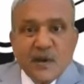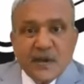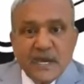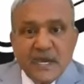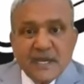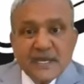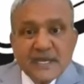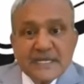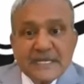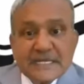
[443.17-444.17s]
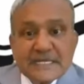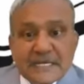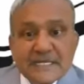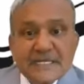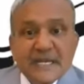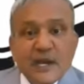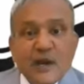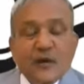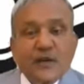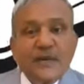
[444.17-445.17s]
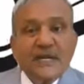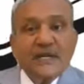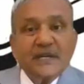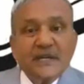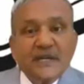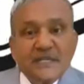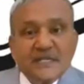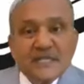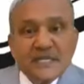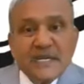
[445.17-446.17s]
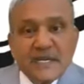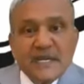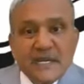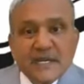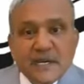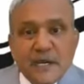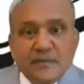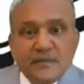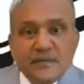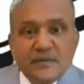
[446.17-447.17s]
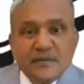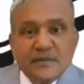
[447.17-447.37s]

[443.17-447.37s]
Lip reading: Okay, that's a reason government, is it getting a income,